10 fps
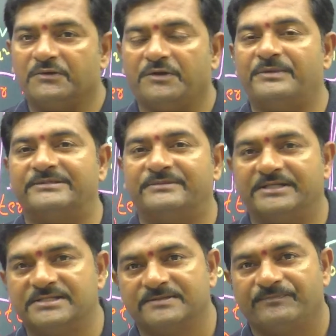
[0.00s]
you know in
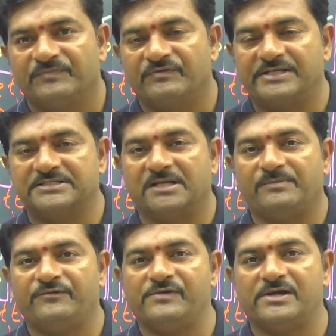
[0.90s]
mathematics, for
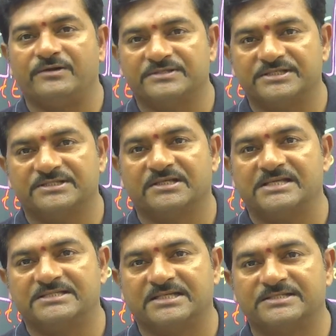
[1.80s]
example, if you are into 6th
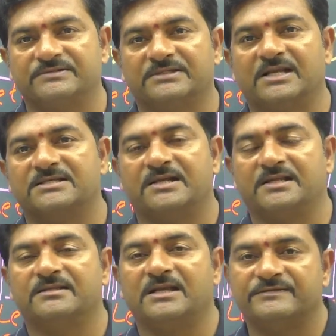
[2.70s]
class or 7th class or
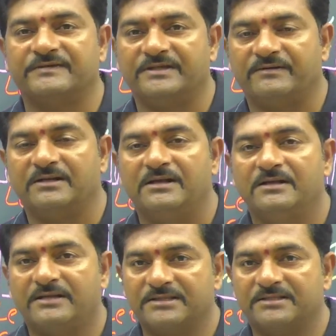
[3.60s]
10th class,
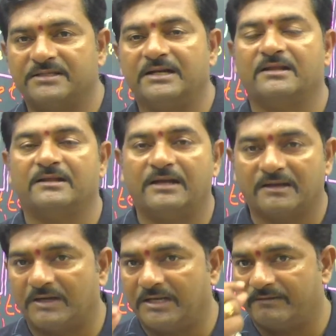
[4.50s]
wherever, 10th grade
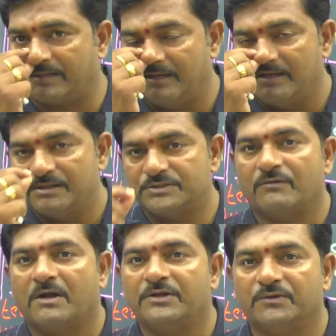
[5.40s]
or whatever, so
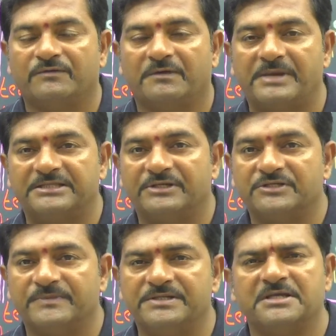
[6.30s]
what you know from
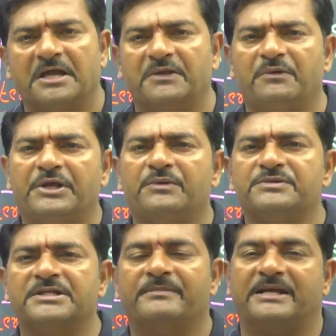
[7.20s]
mathematics means I know A to
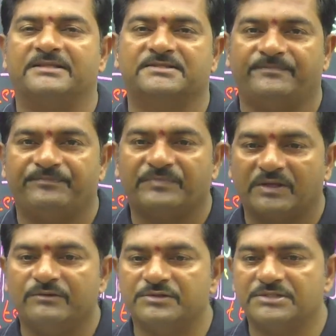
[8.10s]
Z in maths.
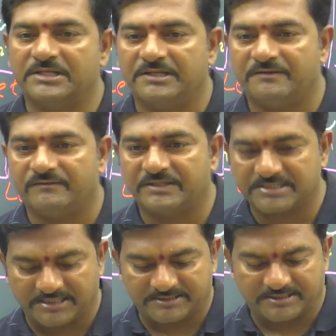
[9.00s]
Usually we will
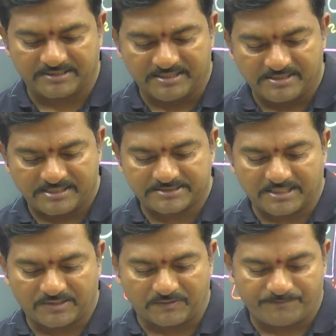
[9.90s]
say like that. Yes
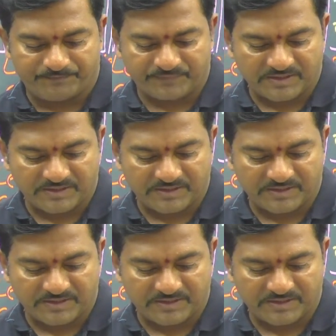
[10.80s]
or no?